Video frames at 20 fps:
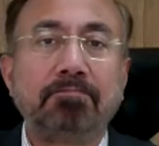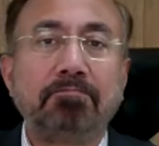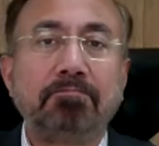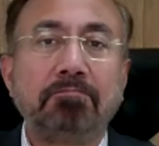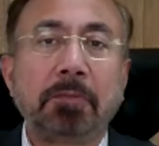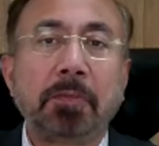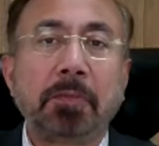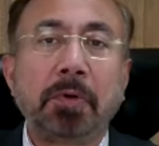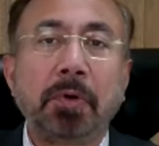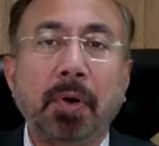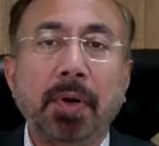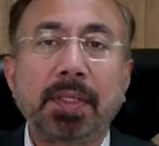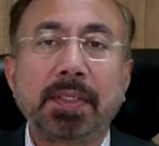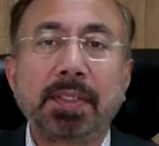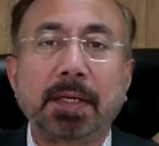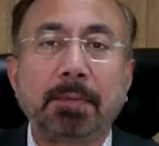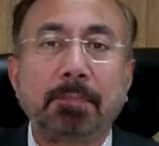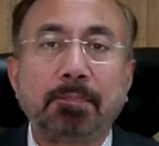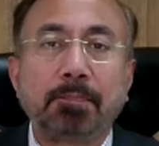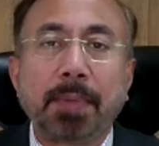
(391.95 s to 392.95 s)
knowledge
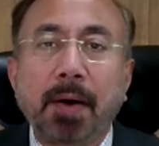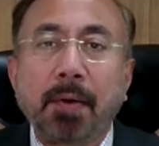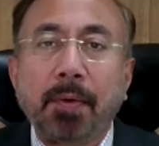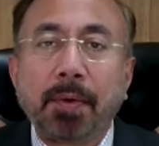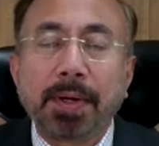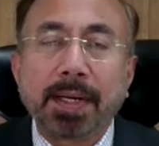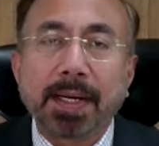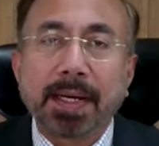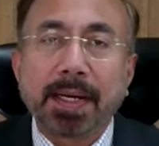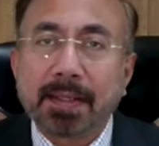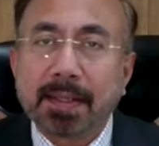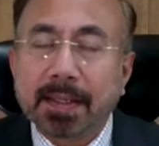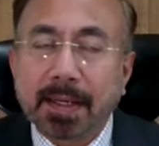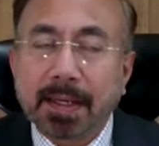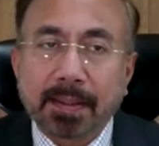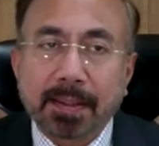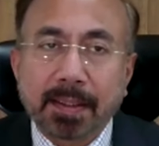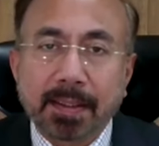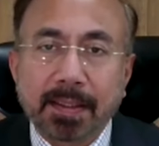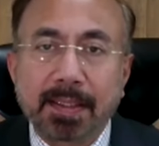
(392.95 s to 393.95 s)
and power
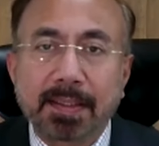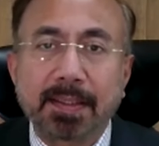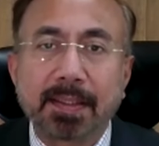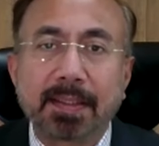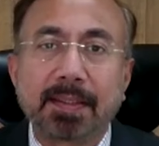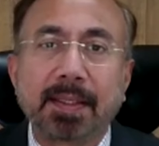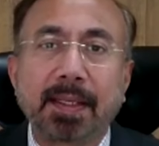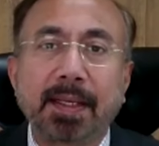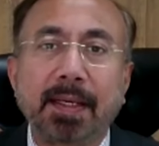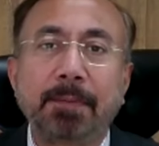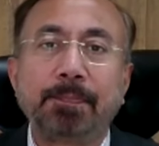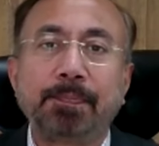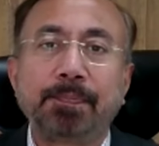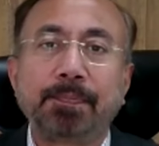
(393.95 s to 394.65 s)
interconnectedness is there.